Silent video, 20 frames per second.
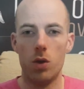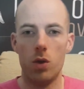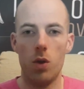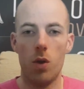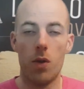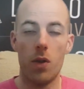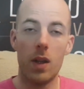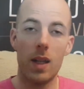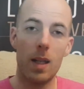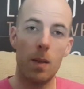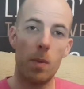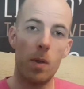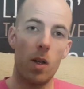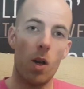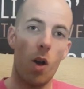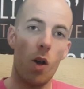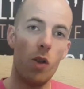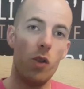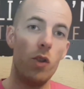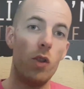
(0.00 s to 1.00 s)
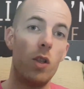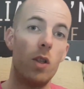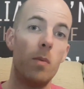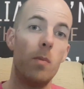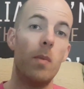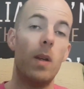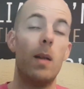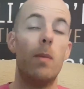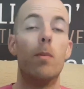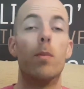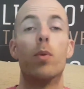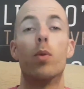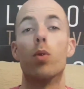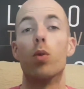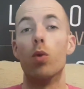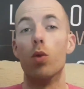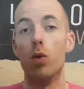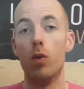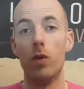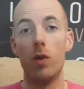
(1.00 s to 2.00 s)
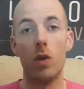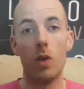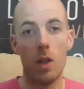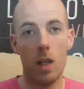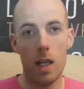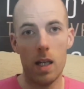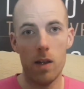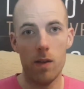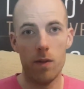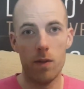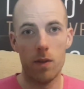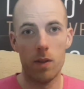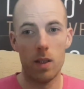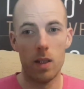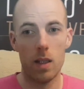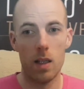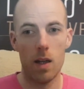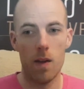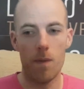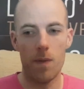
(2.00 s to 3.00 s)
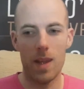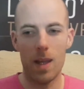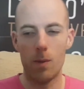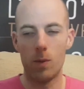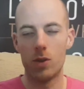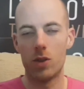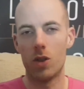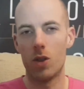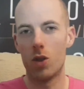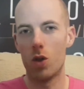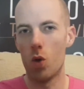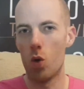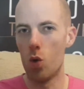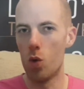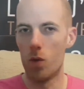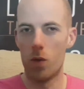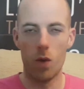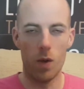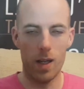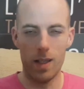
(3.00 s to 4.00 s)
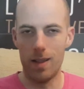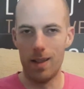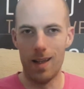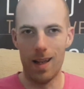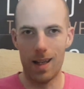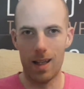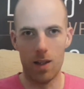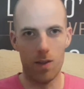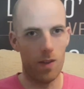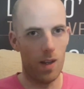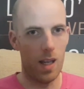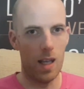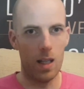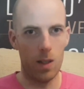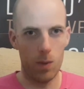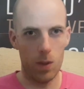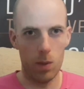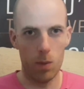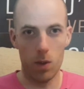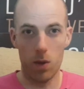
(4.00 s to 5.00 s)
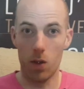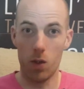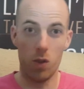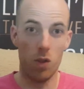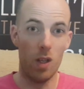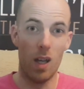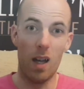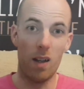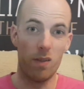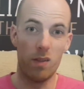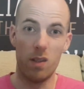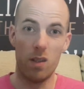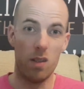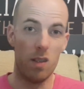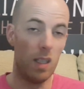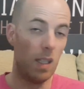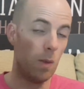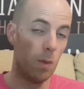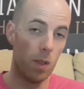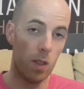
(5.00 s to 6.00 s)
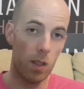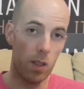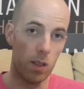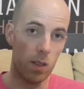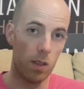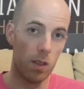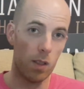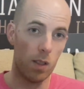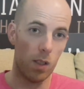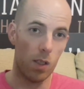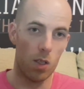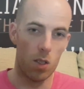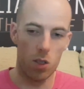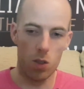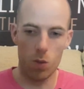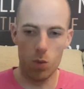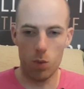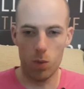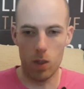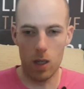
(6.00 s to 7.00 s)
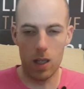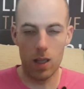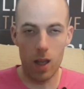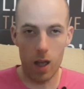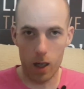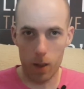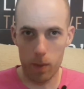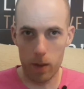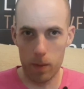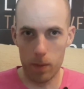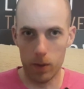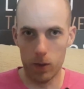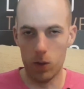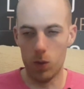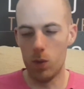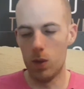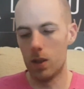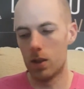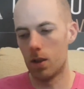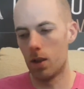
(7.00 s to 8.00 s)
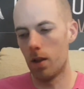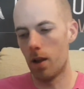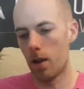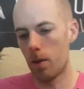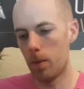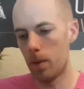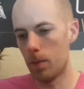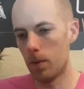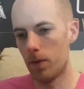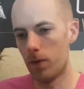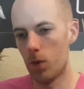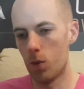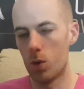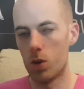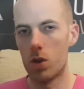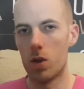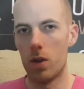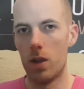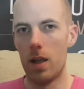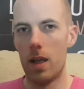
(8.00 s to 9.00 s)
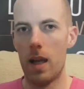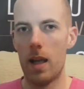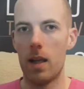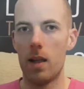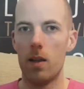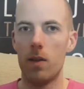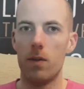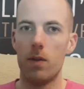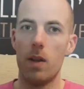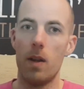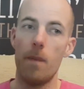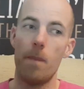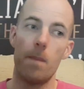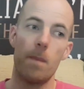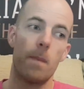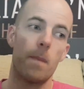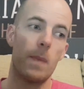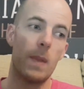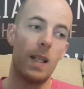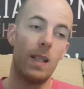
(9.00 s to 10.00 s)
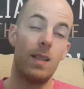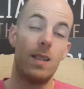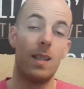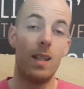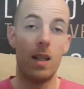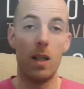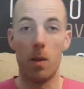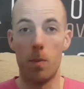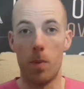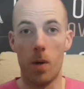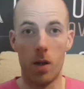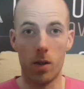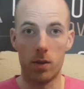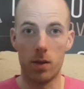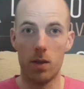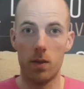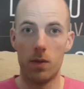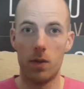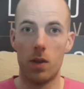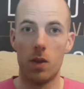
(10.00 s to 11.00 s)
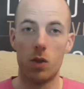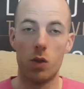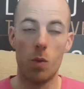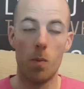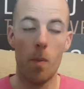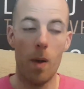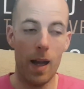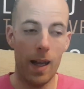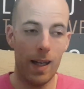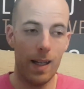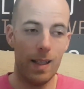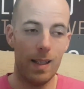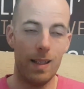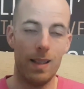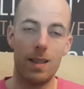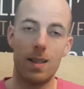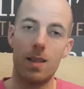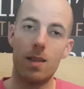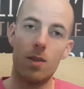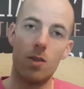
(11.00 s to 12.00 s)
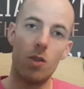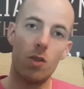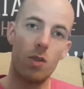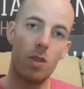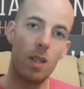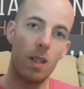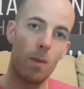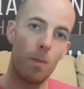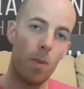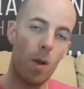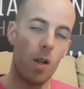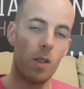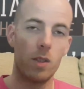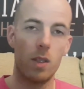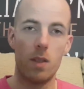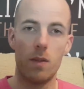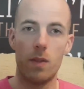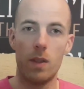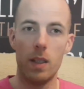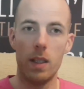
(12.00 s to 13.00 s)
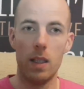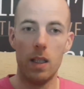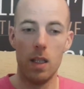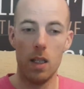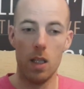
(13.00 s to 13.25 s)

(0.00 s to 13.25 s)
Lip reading: think about how you can improve your life, that will start to override the negative anyway without you having to deal with it. So a lot of people do this. A lot of people focus on the negative instead of the positive. So my idea is to just think positively.